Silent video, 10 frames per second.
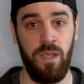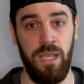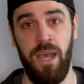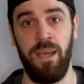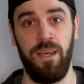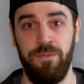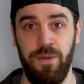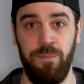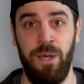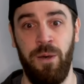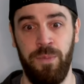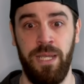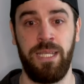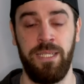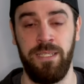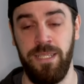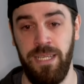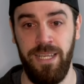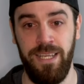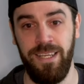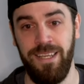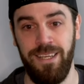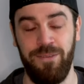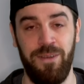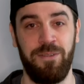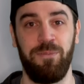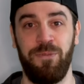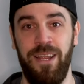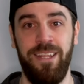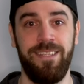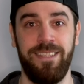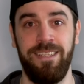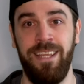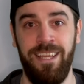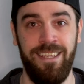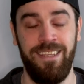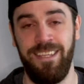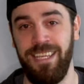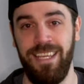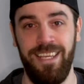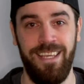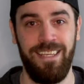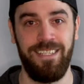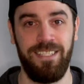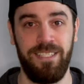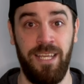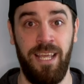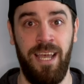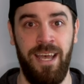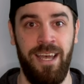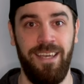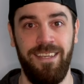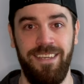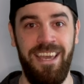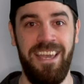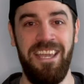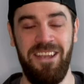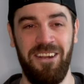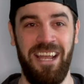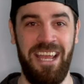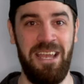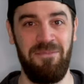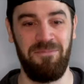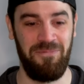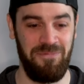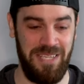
yeah, I found a mountain bike and I found some friends, and ta-da, here I am.